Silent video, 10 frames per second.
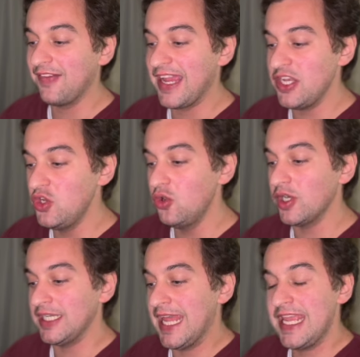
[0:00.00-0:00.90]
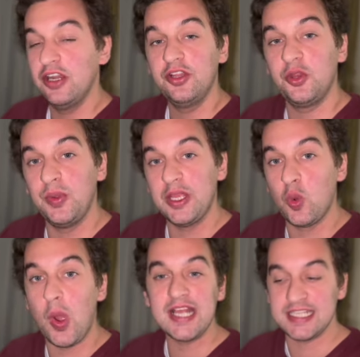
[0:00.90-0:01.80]
a new layer 3
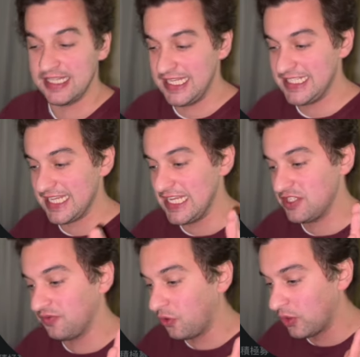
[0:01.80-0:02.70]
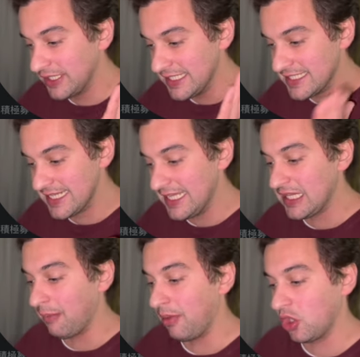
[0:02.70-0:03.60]
quest. This is for the
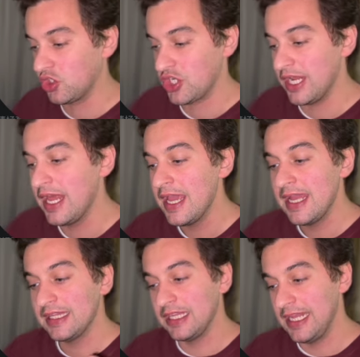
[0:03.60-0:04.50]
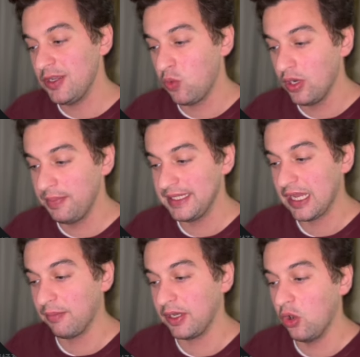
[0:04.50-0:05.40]
Zeta blockchain. The link will be
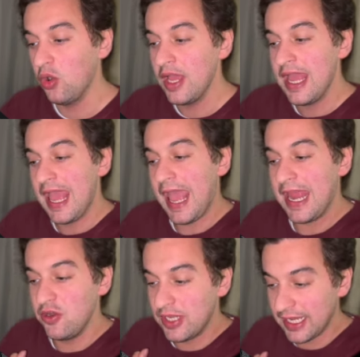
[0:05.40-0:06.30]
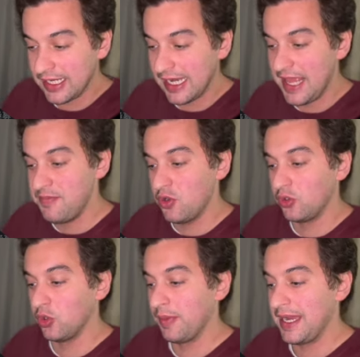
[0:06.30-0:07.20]
down below and you can claim your
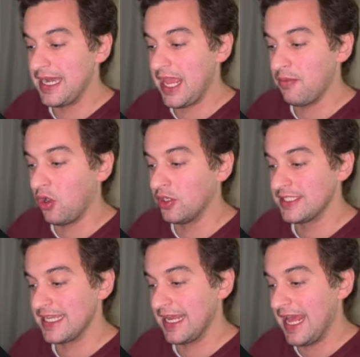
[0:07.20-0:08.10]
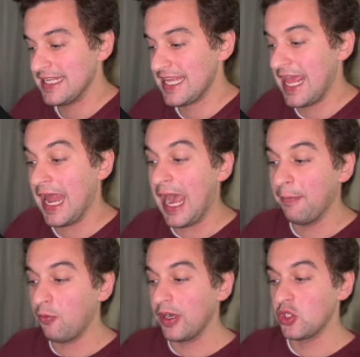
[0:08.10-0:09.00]
domain name on ZNS and
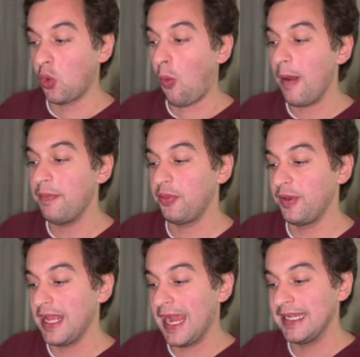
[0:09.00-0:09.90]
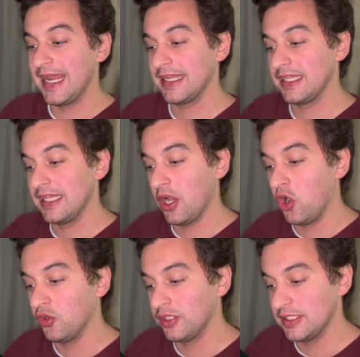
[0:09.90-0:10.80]
upgrade your Web3 identity
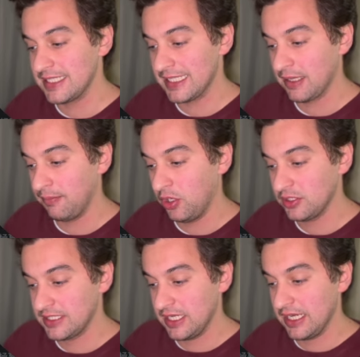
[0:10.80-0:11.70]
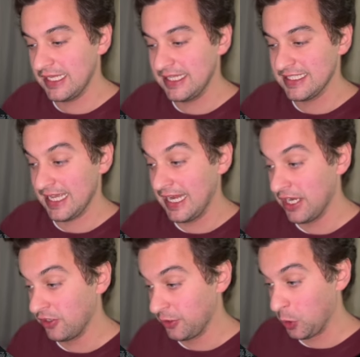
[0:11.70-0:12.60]
on the Zeta blockchain. It is a
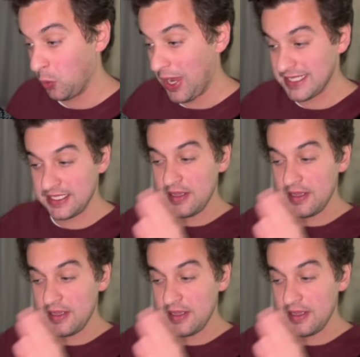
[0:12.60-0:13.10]
layered request.